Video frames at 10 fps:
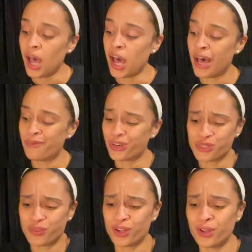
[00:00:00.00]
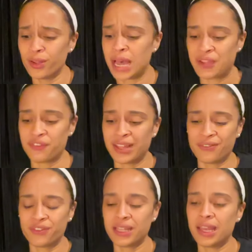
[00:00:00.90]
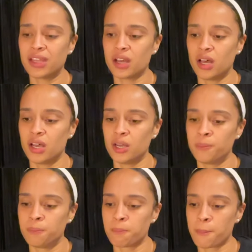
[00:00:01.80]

Um, first of all, I feel I feel like um,